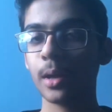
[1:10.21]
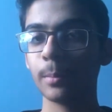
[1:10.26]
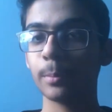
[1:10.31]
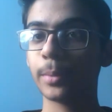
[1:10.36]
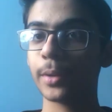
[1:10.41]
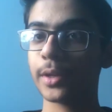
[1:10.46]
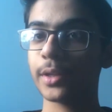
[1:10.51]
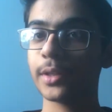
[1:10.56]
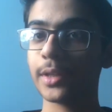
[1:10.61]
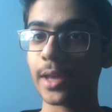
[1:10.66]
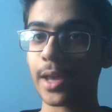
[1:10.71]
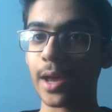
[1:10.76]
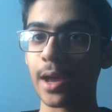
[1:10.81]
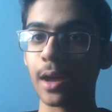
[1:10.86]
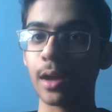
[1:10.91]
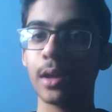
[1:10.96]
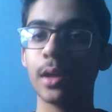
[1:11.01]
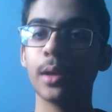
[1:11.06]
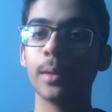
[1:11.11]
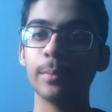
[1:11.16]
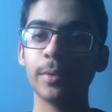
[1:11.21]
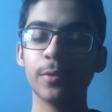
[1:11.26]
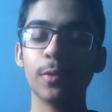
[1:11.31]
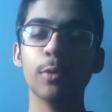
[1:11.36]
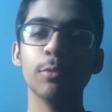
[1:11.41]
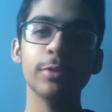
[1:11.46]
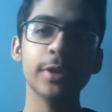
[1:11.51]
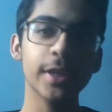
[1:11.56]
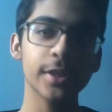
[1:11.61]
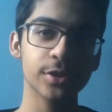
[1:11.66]
But yeah, before
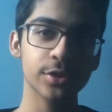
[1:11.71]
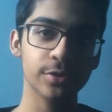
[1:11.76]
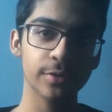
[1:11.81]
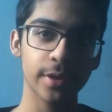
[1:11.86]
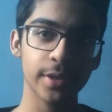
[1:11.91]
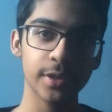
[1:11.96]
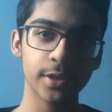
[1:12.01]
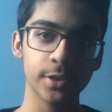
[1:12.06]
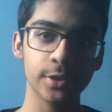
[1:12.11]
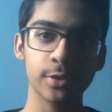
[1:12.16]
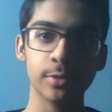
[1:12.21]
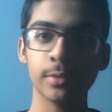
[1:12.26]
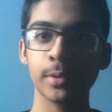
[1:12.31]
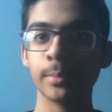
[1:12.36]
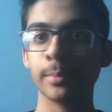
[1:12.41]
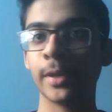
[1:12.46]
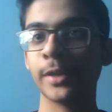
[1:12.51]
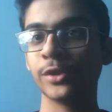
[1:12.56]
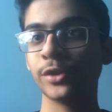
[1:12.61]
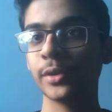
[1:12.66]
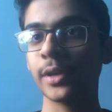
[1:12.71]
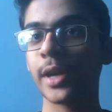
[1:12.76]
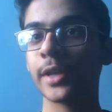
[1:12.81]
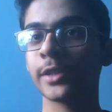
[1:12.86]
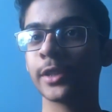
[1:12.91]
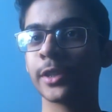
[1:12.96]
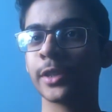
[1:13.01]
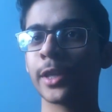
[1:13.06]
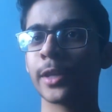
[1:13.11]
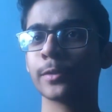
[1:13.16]
we get straight into it, make sure you guys
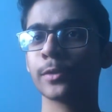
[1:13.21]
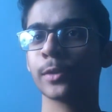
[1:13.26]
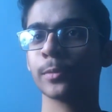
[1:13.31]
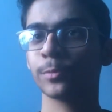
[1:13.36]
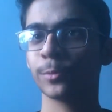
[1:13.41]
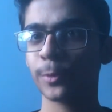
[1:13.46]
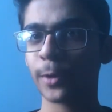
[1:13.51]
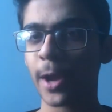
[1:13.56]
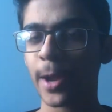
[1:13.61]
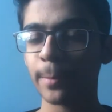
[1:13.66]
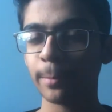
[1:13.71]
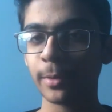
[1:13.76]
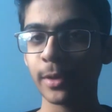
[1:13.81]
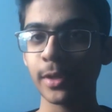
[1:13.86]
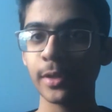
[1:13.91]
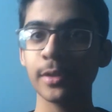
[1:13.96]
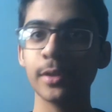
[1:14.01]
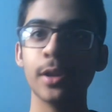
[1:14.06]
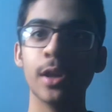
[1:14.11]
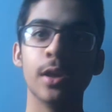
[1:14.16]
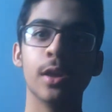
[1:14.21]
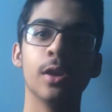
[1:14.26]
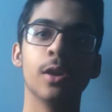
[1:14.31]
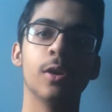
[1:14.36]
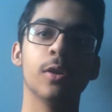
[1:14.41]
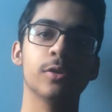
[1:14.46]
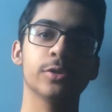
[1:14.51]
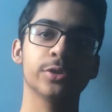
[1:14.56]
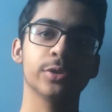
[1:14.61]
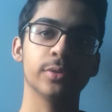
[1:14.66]
hit that subscribe button.
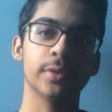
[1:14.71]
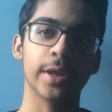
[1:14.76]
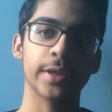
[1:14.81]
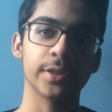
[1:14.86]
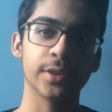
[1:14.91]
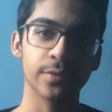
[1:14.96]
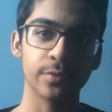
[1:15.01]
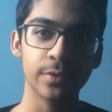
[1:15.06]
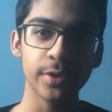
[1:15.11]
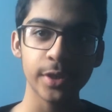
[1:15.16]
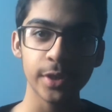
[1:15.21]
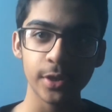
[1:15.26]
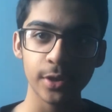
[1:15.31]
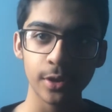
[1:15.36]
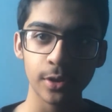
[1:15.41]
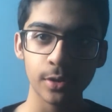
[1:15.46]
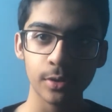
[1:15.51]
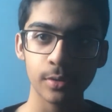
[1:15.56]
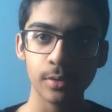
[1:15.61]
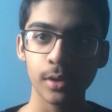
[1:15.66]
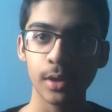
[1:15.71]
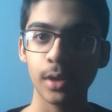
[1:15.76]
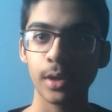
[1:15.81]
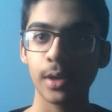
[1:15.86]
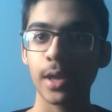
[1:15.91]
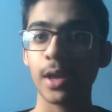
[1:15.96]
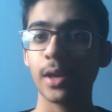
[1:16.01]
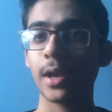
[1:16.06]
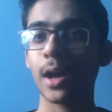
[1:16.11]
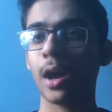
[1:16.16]
Also like the video.
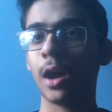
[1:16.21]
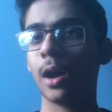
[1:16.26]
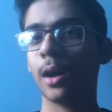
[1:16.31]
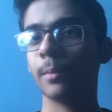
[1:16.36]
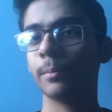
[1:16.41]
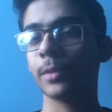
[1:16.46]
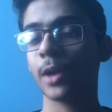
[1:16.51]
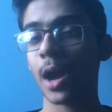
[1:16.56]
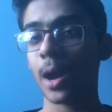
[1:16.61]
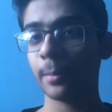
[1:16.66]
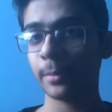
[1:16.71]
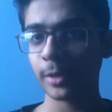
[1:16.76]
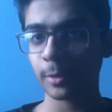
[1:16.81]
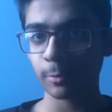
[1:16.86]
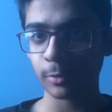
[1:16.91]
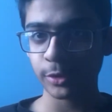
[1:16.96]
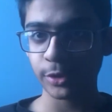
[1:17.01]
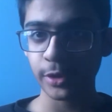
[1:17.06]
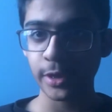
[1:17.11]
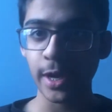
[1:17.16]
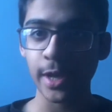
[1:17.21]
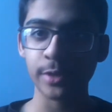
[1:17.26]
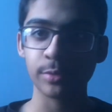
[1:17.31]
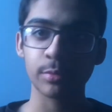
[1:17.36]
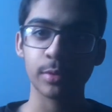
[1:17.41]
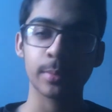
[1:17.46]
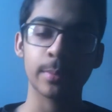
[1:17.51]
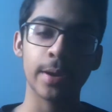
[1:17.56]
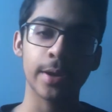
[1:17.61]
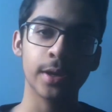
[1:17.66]
Comment on what you guys
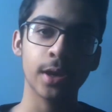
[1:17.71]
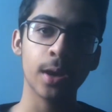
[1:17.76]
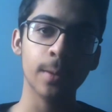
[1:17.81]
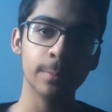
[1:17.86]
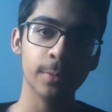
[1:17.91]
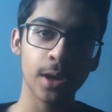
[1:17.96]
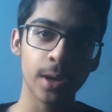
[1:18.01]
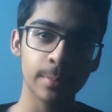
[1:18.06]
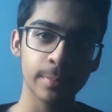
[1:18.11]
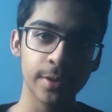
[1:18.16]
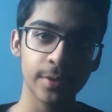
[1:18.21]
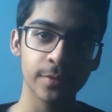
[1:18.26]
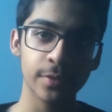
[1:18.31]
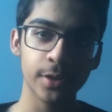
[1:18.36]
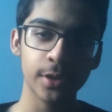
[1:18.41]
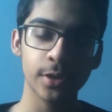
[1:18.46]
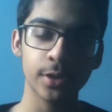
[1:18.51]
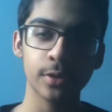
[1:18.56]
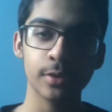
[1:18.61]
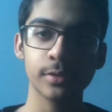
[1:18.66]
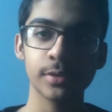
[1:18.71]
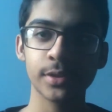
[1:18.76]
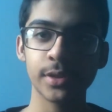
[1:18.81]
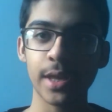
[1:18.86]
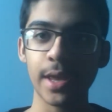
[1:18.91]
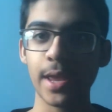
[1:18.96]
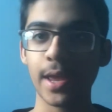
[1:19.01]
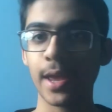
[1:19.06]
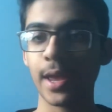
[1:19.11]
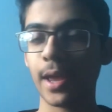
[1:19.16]
want my upcoming videos.
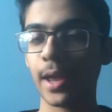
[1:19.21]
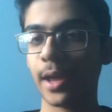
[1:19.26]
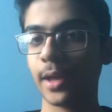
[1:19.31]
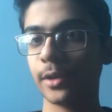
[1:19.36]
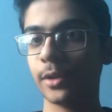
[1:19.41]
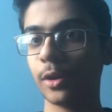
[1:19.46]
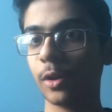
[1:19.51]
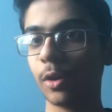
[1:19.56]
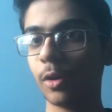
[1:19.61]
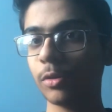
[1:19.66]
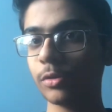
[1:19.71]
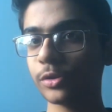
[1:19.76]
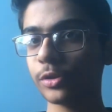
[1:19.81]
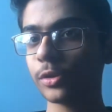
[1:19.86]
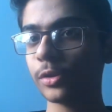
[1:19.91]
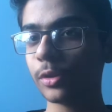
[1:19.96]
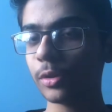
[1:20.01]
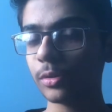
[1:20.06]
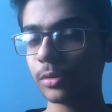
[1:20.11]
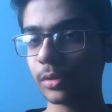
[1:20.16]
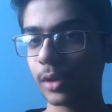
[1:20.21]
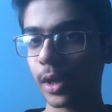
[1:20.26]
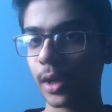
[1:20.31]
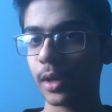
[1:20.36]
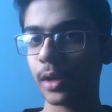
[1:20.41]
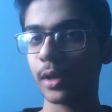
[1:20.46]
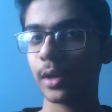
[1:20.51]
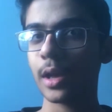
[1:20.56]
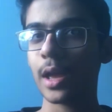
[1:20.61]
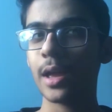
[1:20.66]
And also,
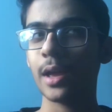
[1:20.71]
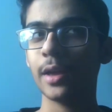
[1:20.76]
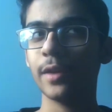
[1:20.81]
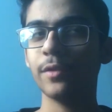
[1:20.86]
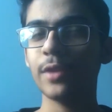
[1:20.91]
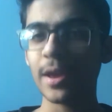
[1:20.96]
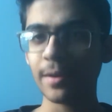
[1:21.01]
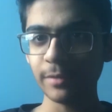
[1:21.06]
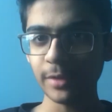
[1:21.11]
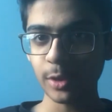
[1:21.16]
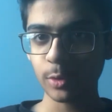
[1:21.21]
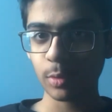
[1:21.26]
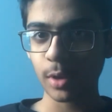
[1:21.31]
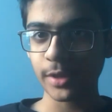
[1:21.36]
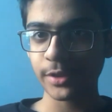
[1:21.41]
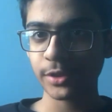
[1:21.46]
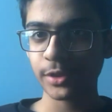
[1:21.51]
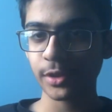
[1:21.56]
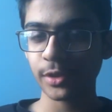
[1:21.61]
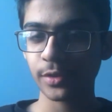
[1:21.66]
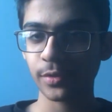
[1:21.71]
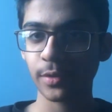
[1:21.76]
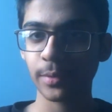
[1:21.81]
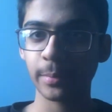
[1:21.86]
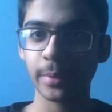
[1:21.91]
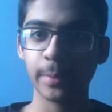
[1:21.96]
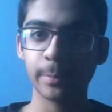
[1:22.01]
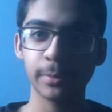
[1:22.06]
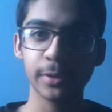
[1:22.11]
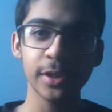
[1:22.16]
if you have any questions for
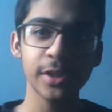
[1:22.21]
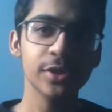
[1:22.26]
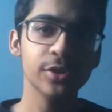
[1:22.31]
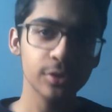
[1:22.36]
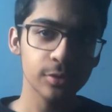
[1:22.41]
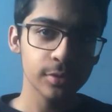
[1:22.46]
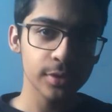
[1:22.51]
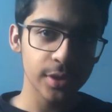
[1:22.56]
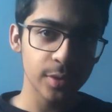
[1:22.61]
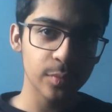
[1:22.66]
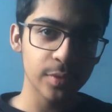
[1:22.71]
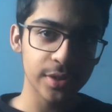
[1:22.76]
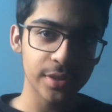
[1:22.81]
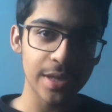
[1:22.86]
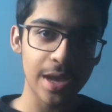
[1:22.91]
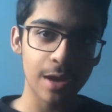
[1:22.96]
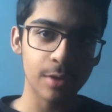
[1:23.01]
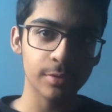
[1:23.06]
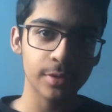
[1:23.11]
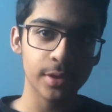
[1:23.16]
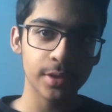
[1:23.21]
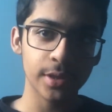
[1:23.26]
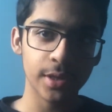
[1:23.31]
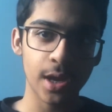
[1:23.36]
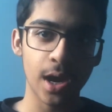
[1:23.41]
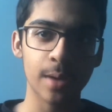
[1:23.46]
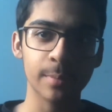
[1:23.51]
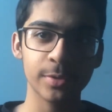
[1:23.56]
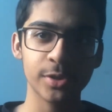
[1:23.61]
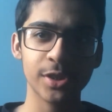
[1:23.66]
me, please do leave it down in the
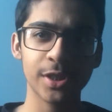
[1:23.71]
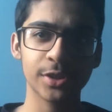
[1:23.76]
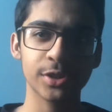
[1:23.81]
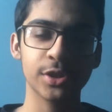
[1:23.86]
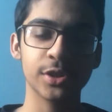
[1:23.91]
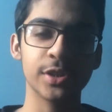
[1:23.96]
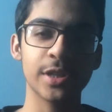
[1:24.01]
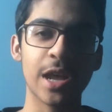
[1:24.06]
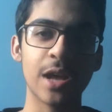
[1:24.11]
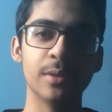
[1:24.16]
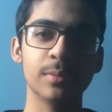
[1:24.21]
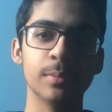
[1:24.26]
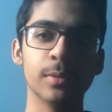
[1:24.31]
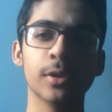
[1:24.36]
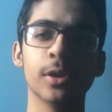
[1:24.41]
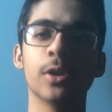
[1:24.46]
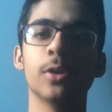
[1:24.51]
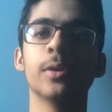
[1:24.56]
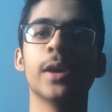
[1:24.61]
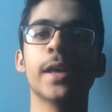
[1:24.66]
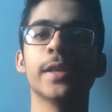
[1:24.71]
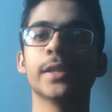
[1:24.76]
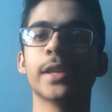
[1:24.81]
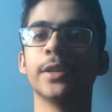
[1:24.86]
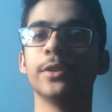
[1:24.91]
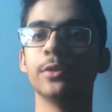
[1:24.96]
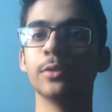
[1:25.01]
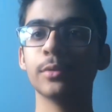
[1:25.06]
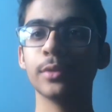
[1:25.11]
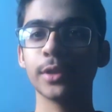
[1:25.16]
comment section down below, as I
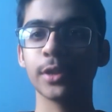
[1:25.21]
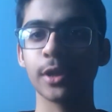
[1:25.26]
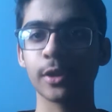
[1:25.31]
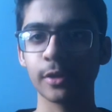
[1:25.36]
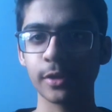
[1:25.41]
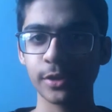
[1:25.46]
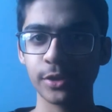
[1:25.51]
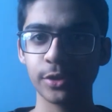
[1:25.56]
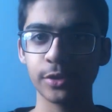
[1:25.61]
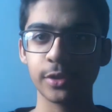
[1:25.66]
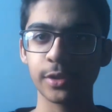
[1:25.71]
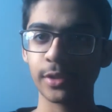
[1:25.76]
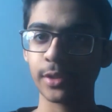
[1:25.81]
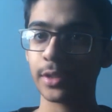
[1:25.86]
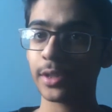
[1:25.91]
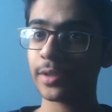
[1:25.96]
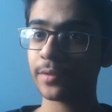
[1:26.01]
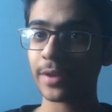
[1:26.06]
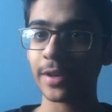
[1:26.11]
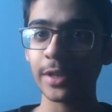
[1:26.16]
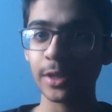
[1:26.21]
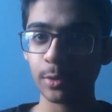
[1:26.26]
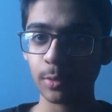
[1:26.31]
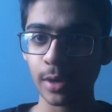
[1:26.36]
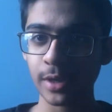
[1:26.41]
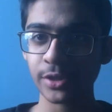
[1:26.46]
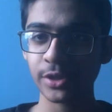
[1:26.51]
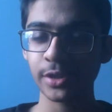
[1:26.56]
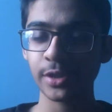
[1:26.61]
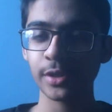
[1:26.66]
do encourage you to leave any
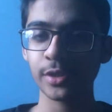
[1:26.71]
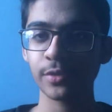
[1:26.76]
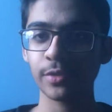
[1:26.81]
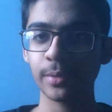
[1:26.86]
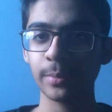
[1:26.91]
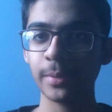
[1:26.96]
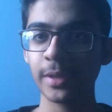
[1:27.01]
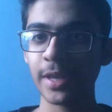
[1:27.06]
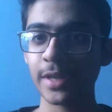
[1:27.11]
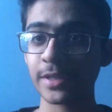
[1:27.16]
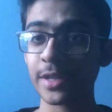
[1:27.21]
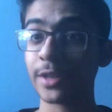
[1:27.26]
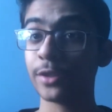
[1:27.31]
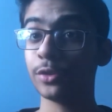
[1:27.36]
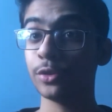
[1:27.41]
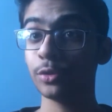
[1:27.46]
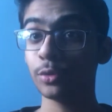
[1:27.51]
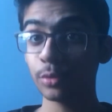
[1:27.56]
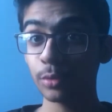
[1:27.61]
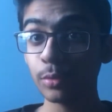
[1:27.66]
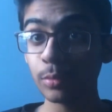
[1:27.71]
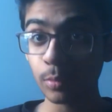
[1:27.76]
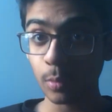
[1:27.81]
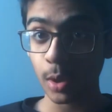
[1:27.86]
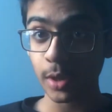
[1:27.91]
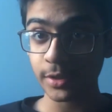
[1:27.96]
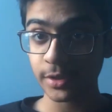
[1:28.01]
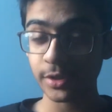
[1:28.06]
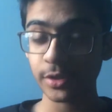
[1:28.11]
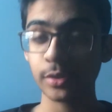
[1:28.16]
questions for me, as I do
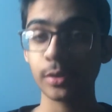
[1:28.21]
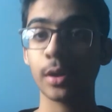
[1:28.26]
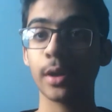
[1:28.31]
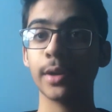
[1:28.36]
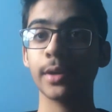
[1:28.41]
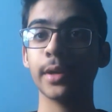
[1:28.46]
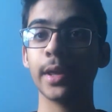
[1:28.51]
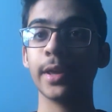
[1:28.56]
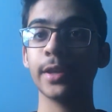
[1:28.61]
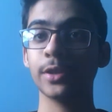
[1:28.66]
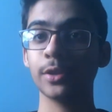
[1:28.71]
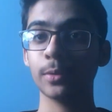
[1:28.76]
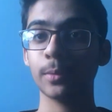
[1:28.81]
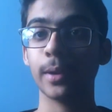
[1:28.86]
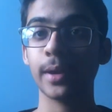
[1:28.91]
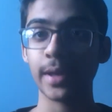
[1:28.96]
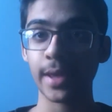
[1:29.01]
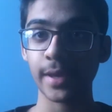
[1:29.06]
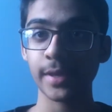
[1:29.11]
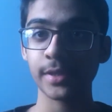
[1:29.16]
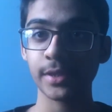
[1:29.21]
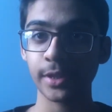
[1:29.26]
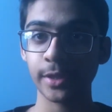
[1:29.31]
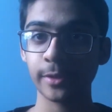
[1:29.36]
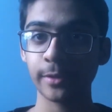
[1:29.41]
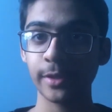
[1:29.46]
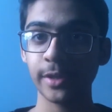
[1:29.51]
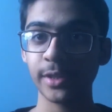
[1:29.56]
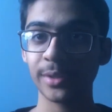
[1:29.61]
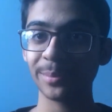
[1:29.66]
want to start a Q&A series.